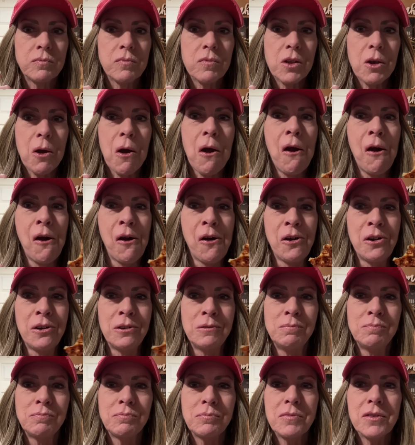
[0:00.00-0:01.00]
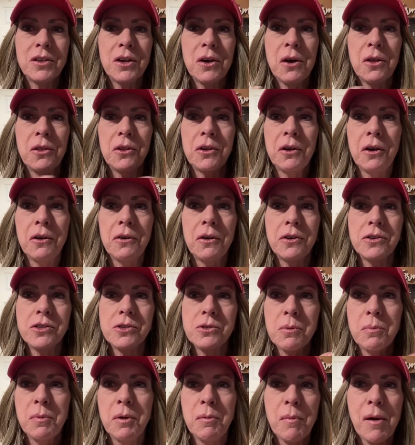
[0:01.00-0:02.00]
I think I got
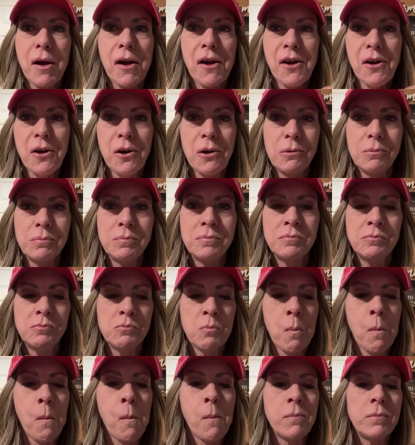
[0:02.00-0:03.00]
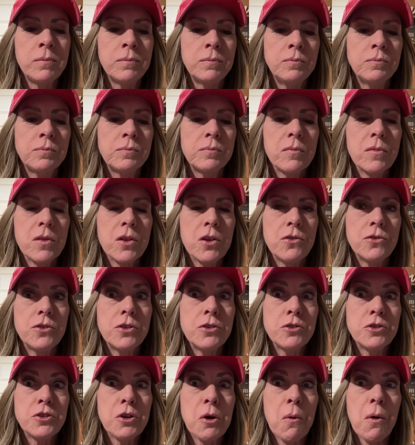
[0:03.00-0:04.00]
some in my hair.
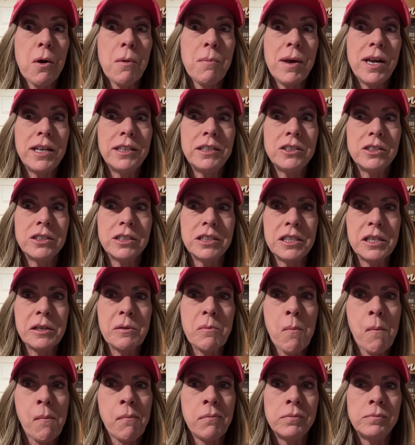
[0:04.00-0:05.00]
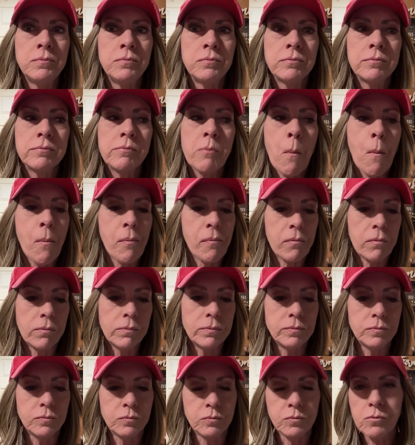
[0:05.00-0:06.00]
They're so amazing.
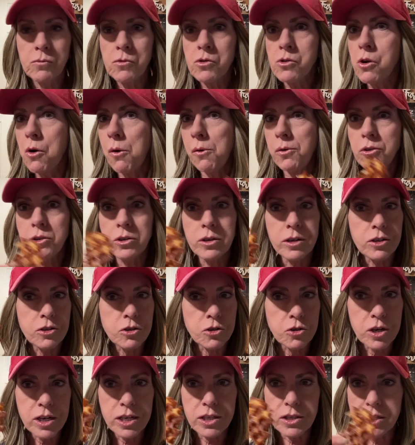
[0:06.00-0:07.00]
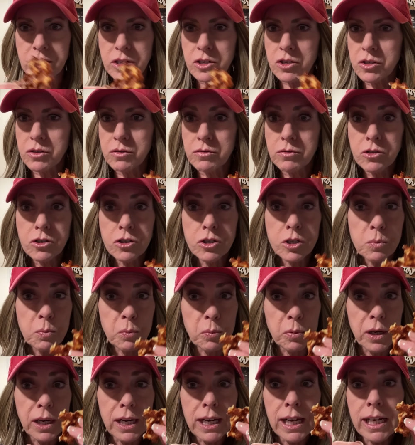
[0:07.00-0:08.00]
Mmm. You gotta try these. They're just
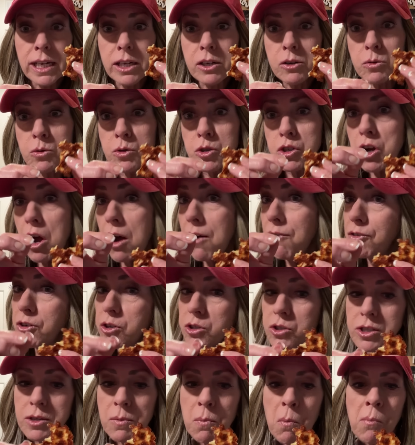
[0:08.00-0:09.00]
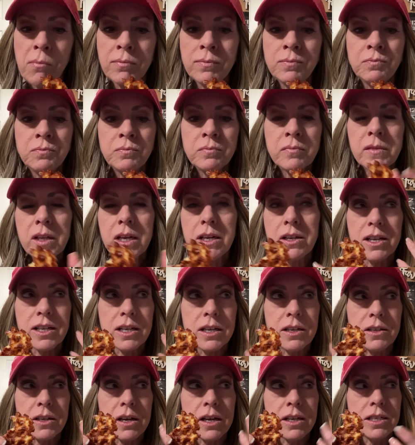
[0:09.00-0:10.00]
plain old chaffles. And I
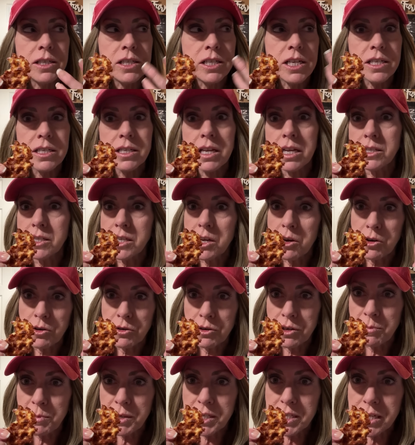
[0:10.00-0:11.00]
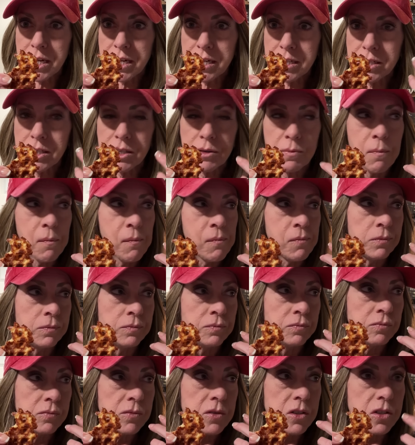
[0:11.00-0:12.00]
can kind of taste that sour creamy taste
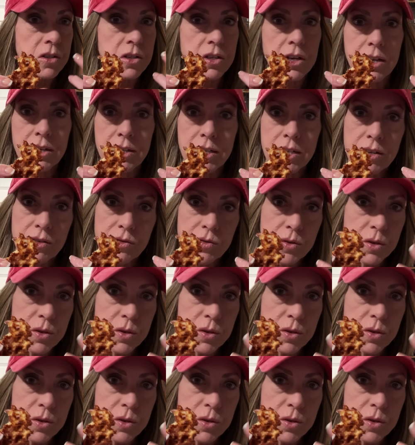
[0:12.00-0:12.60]
because it kind of gives